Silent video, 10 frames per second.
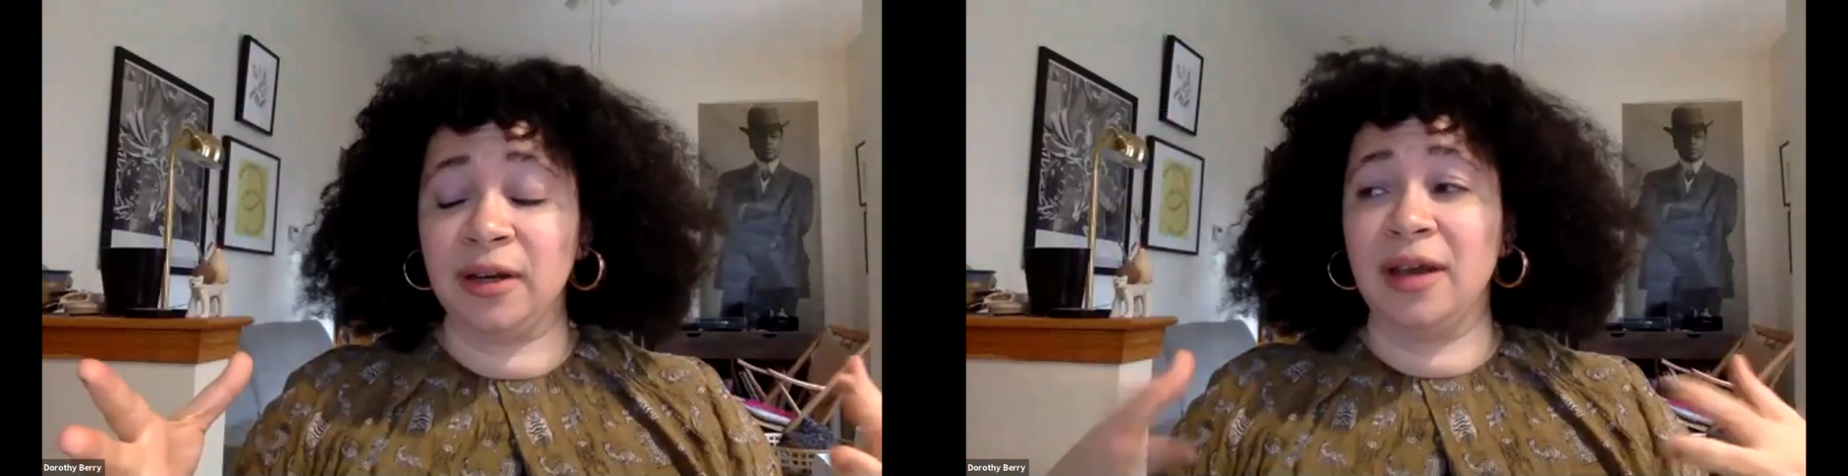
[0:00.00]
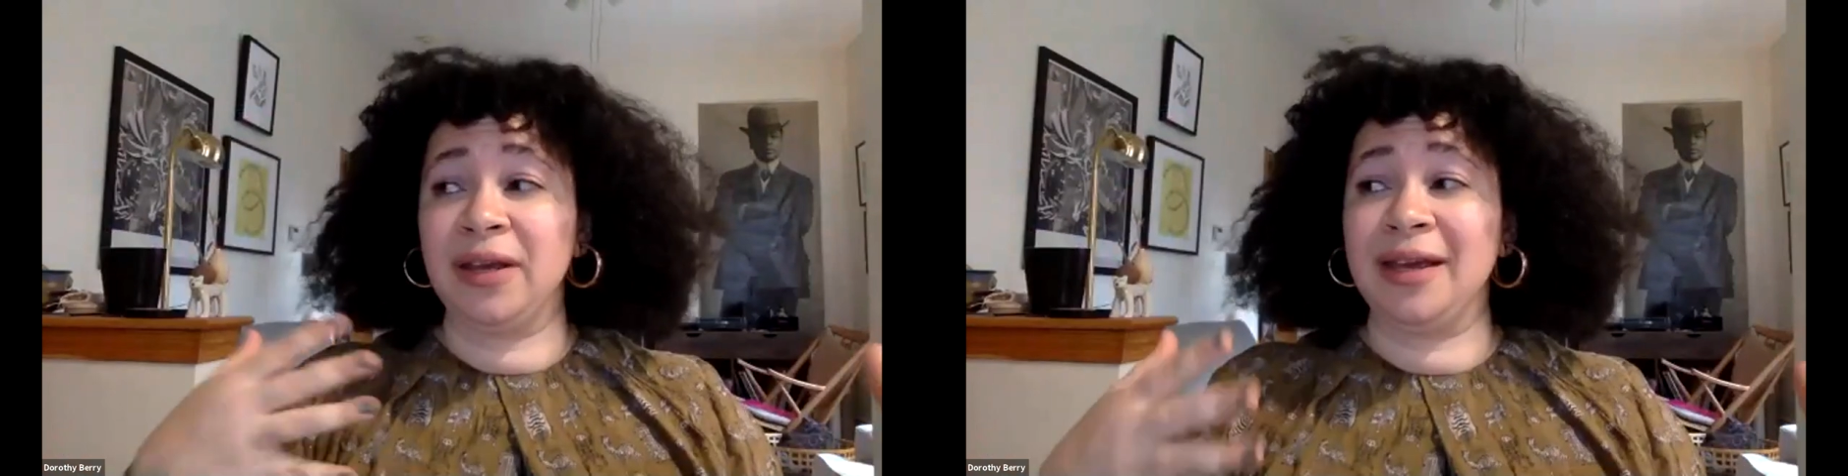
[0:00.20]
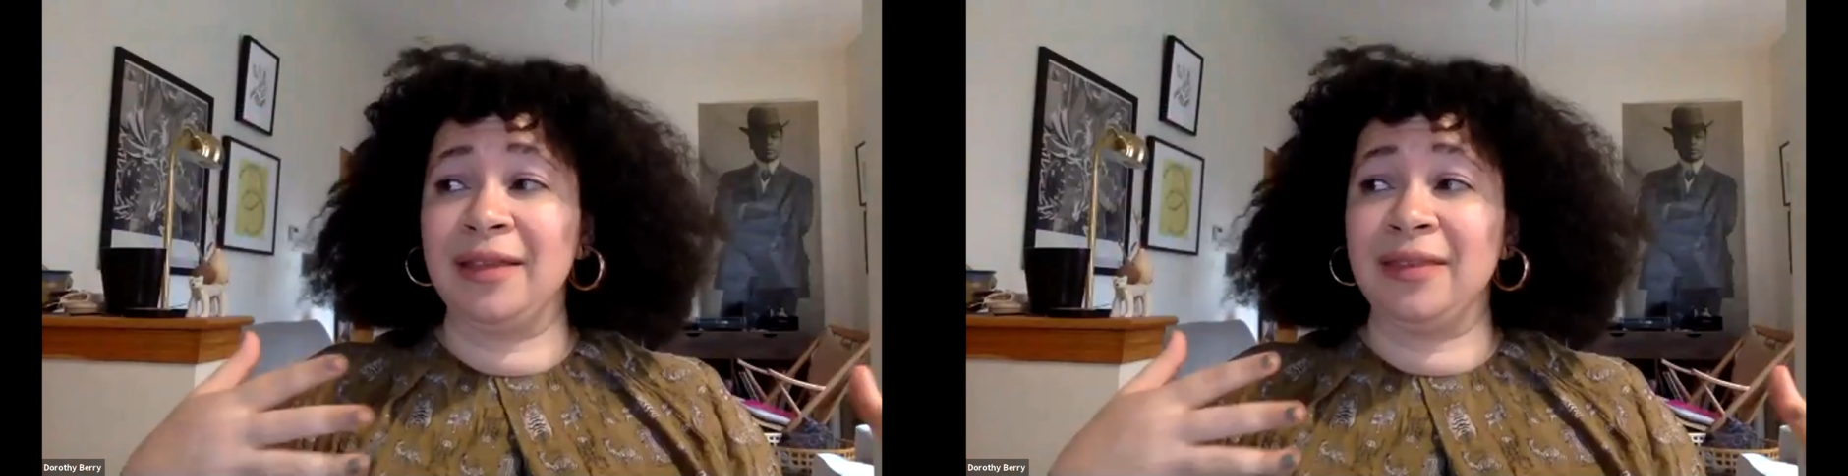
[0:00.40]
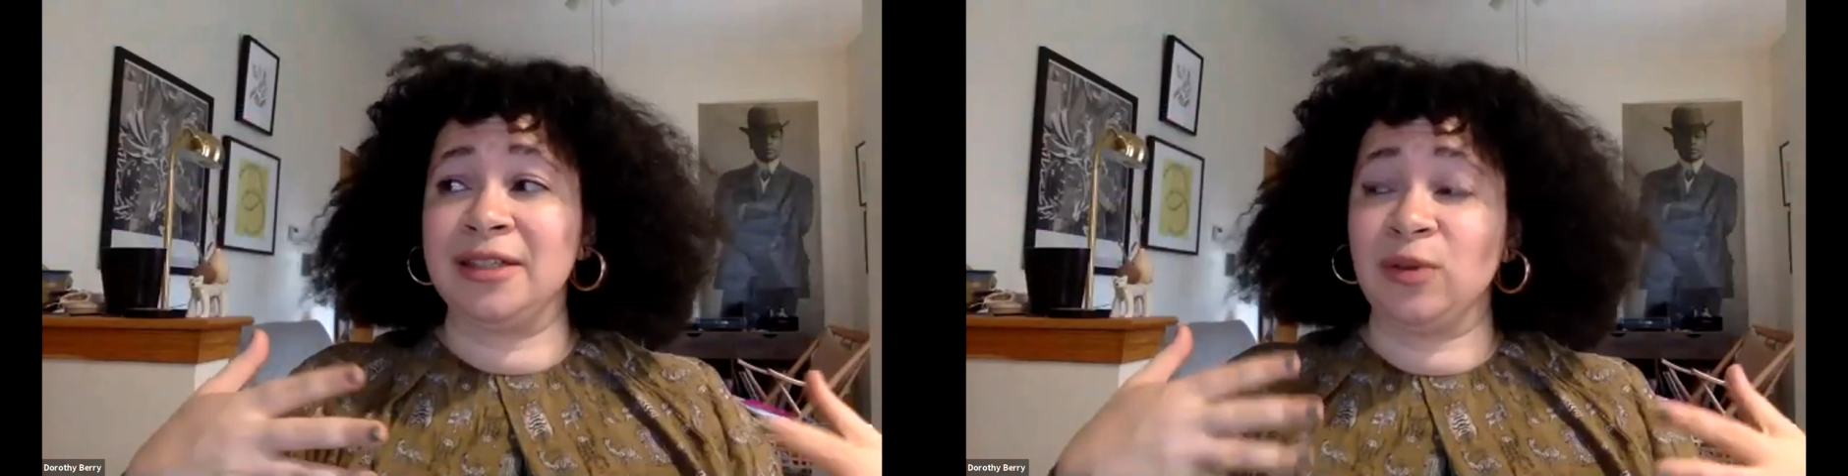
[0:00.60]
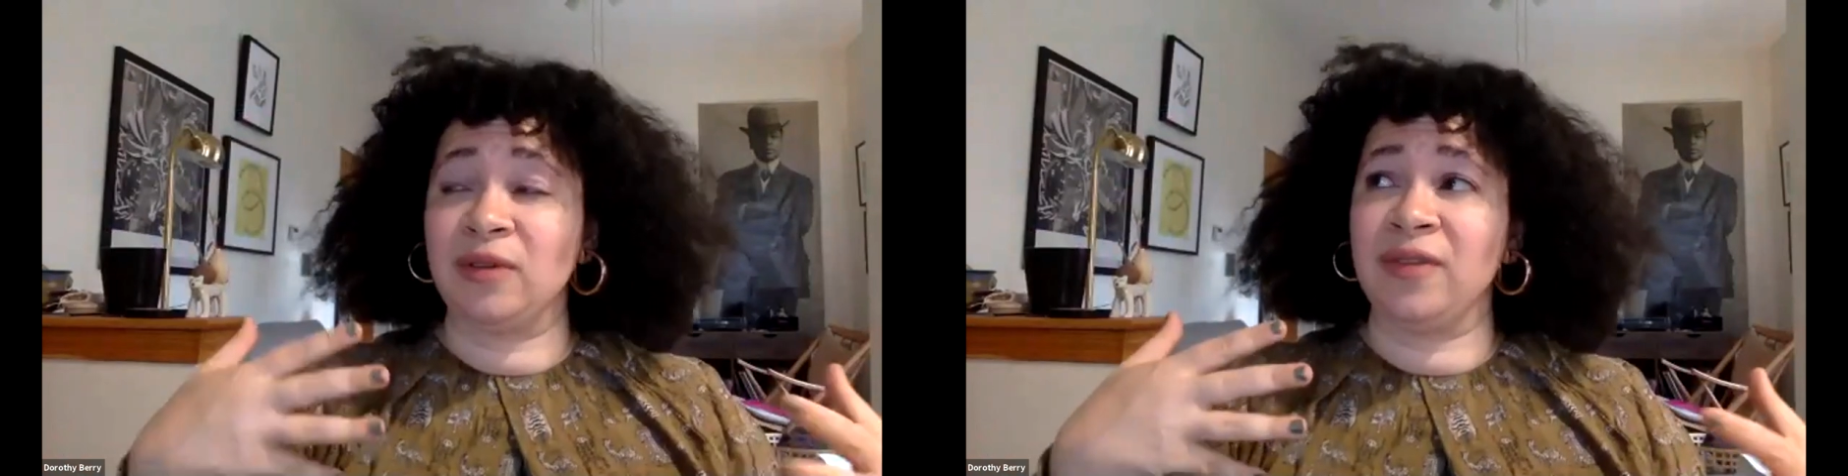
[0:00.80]
But again,
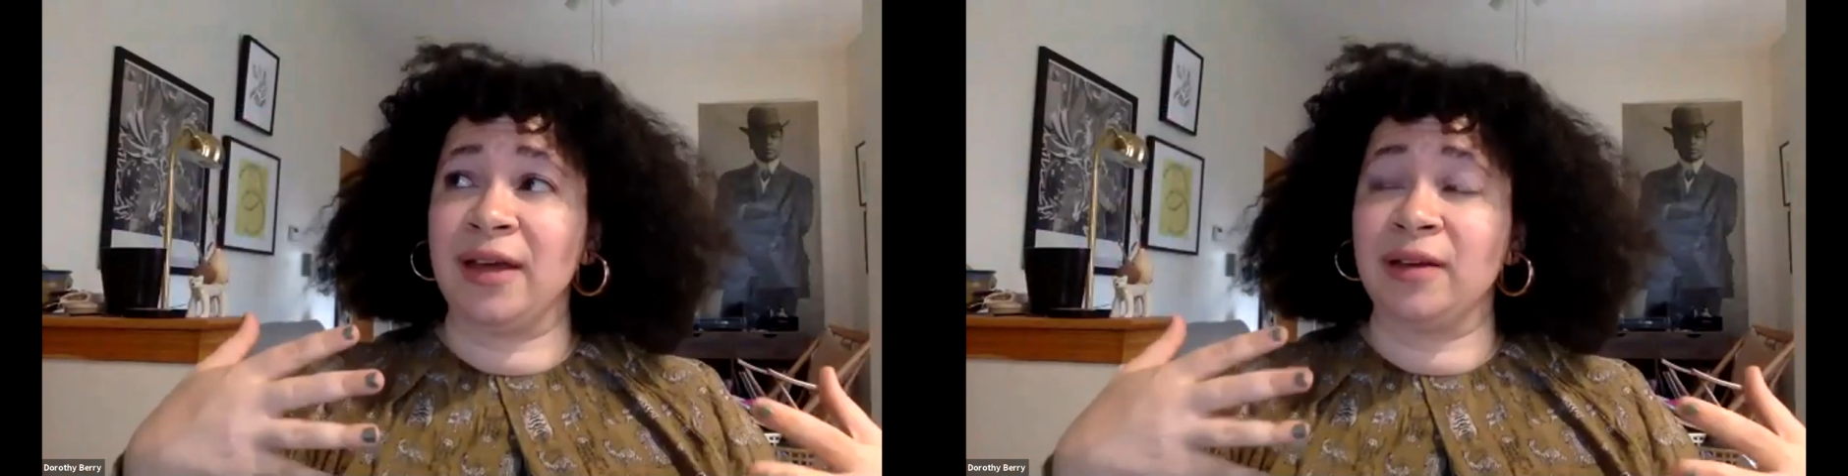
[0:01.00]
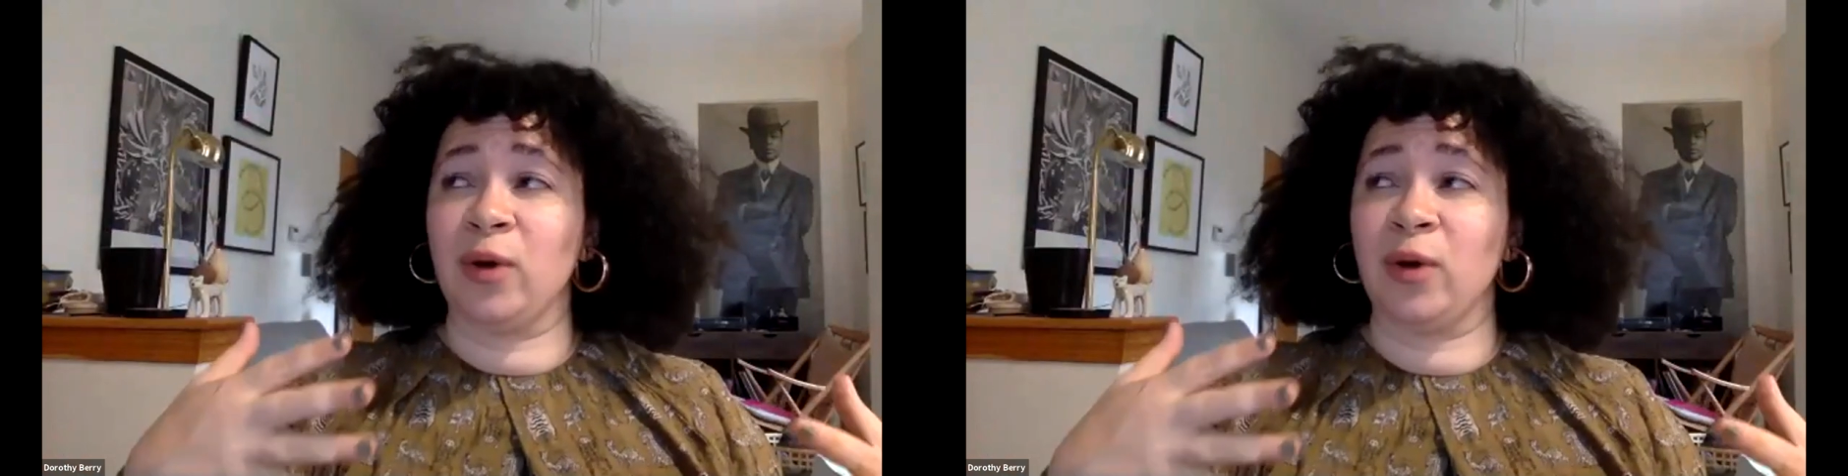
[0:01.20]
that's sort of that